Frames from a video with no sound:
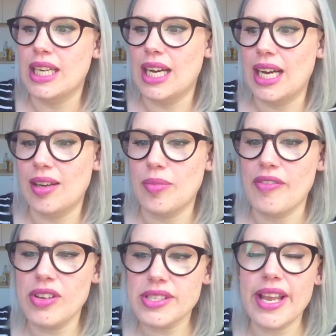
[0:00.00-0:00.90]

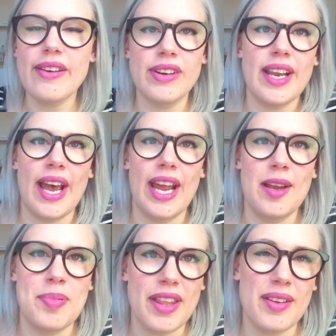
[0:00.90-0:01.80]
I've used it every
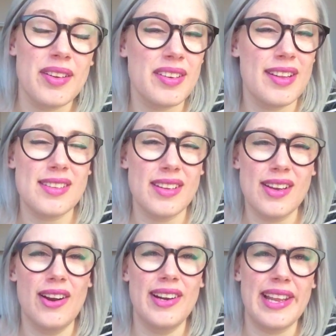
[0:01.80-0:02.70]
day, but
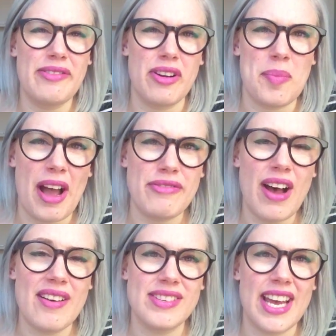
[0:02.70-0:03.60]
only for about
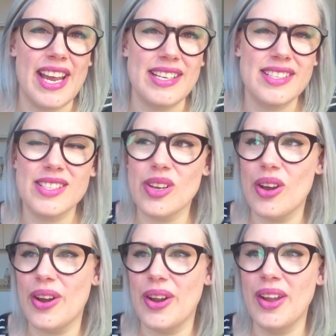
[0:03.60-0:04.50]
5 days.
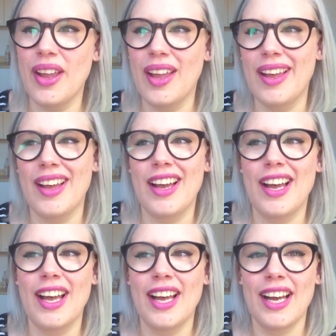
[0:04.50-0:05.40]
So
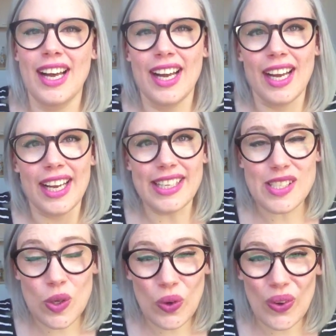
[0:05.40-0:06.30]

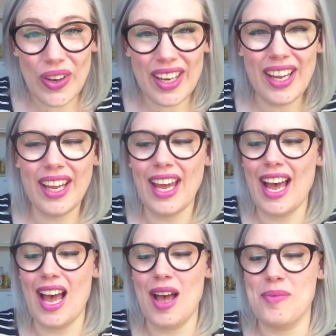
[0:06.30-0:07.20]
it's good,
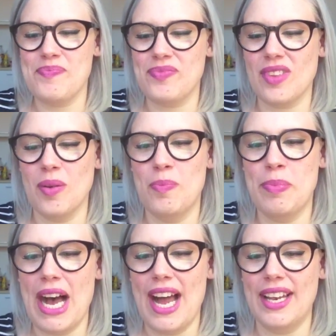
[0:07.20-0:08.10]

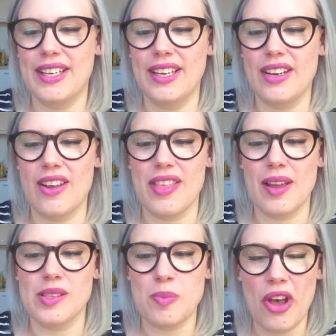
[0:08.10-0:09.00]
but I don't think
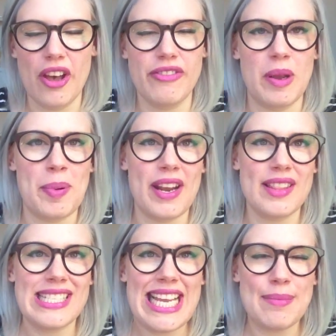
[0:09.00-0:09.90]
it's perfect. But at
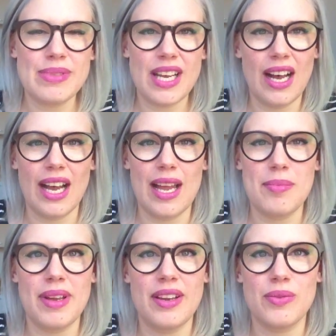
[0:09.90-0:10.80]
the same
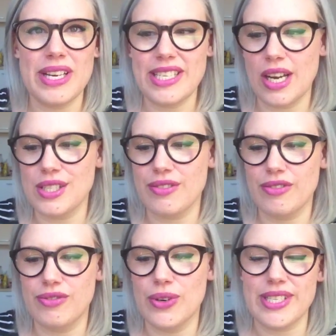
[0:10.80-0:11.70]
time, it retails for
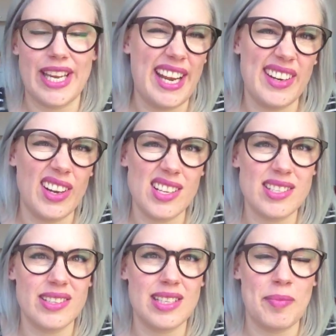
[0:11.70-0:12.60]

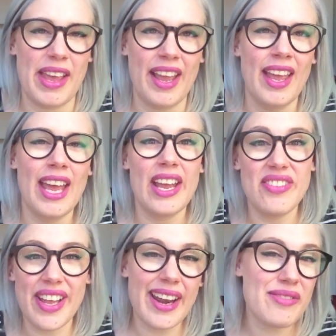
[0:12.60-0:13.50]
$14 or something.
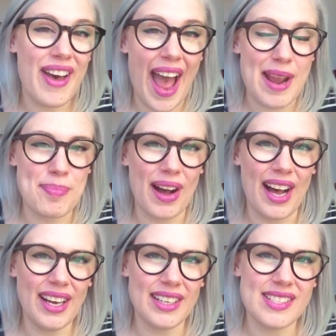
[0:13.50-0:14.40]
If you get it for
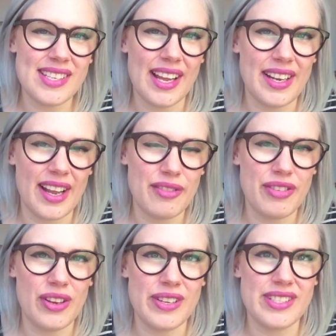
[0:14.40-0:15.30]
$8 and you get a
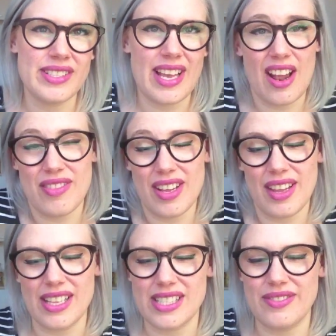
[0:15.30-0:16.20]
few uses out of it,
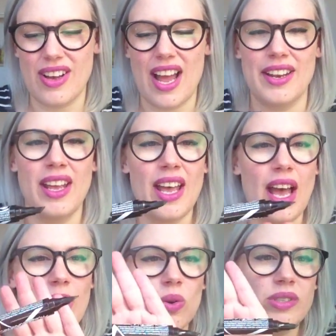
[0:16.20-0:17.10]
that's fine.
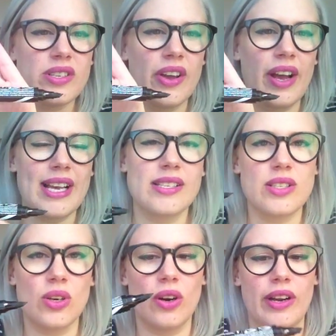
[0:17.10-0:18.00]
And also, I
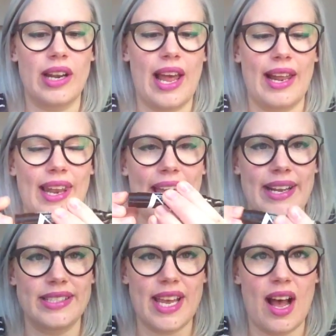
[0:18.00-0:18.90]
store it like
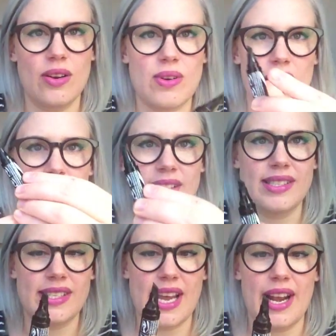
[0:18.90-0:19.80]
laying down rather than
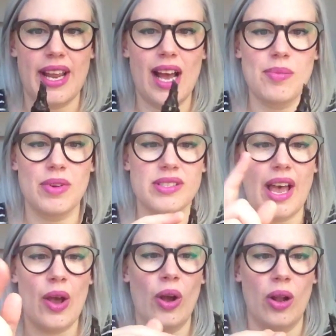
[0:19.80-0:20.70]
standing up because
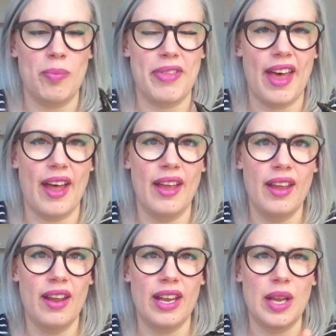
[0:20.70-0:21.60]
I hope that
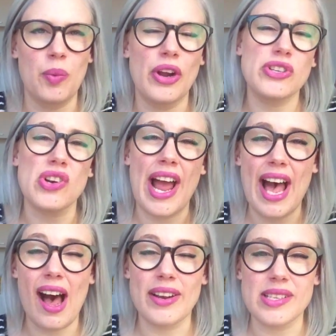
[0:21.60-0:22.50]
it won't dry
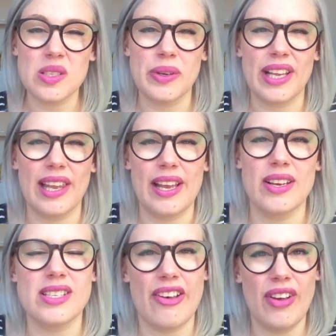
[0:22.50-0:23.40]
out as quickly,
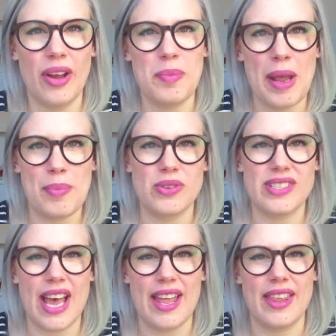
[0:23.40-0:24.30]
because I've heard people
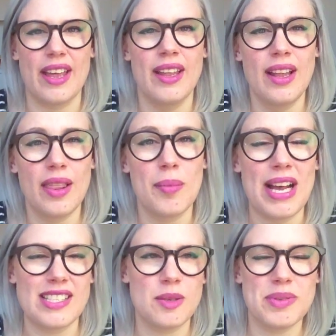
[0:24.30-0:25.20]
say that the
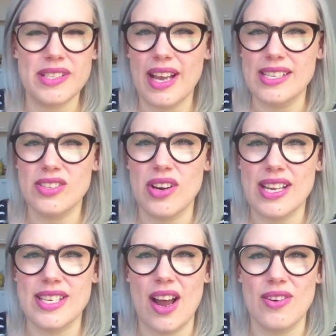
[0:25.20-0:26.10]
Master Precise
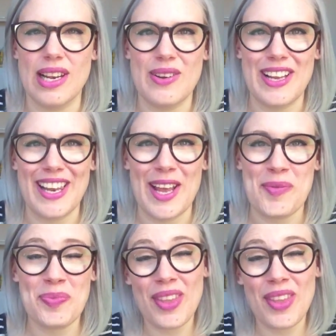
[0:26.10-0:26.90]
dries out really quickly.